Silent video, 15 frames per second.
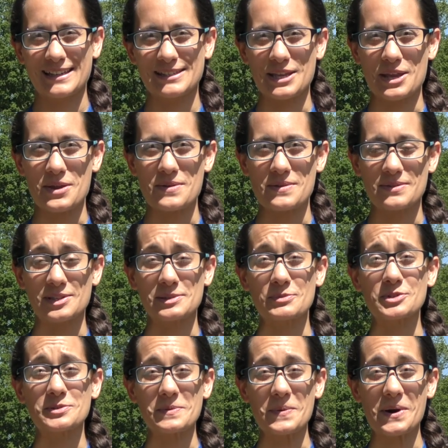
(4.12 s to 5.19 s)
So
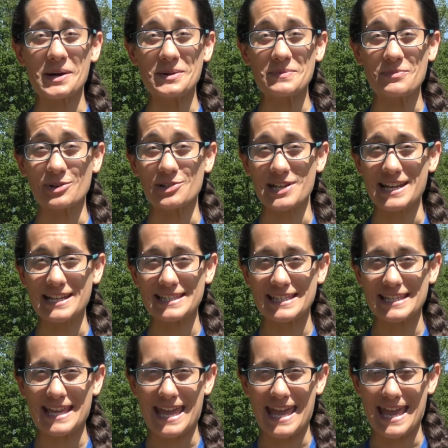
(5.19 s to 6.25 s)
the Be Wild project
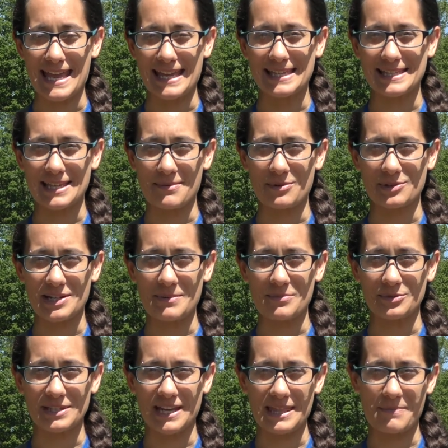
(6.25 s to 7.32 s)
is a project
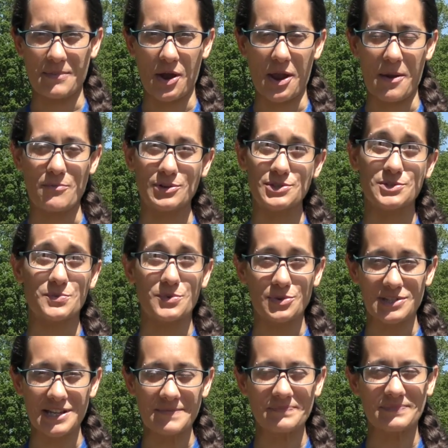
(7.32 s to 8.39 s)
brought together by Bristol
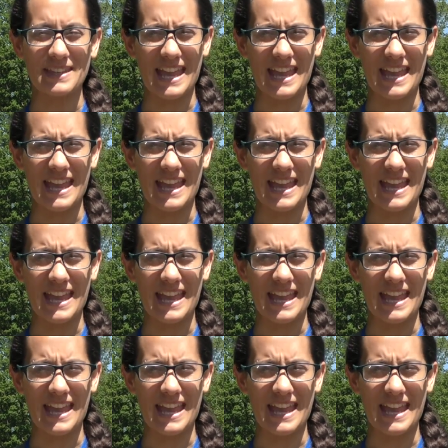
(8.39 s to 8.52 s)
Water,